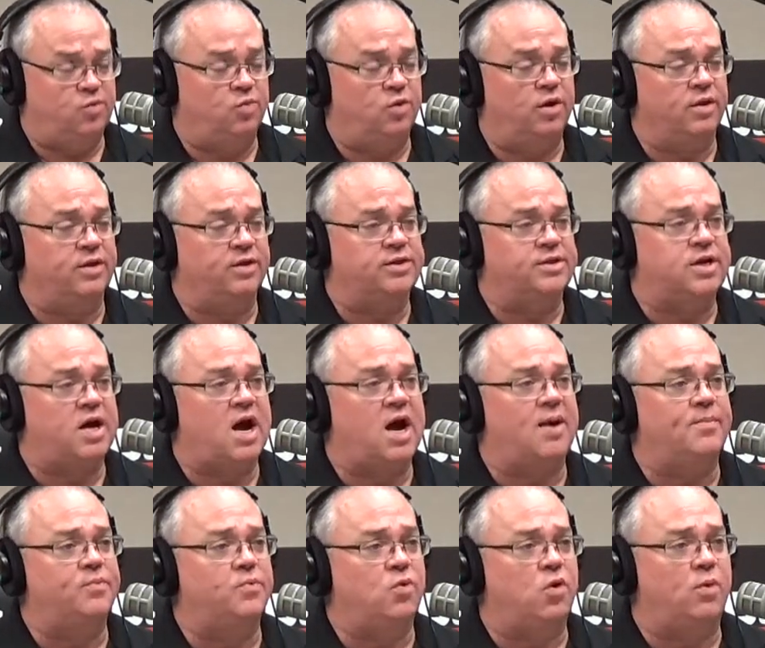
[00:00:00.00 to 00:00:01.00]
one of the
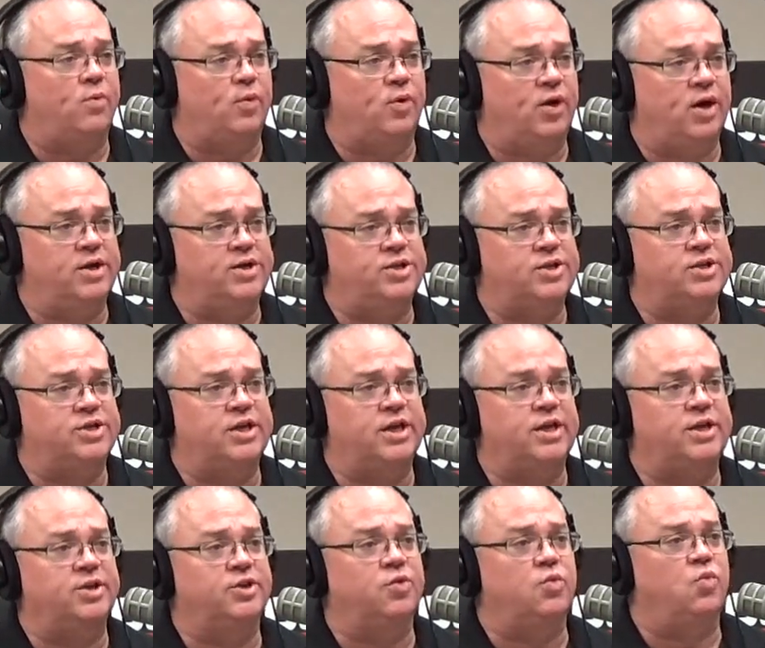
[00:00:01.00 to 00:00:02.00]
top corporations
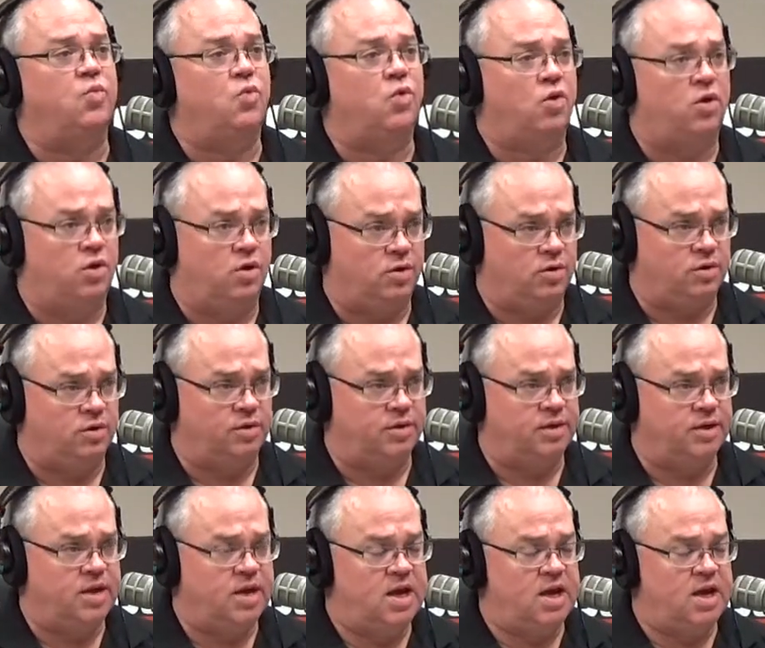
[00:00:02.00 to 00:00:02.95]
in the world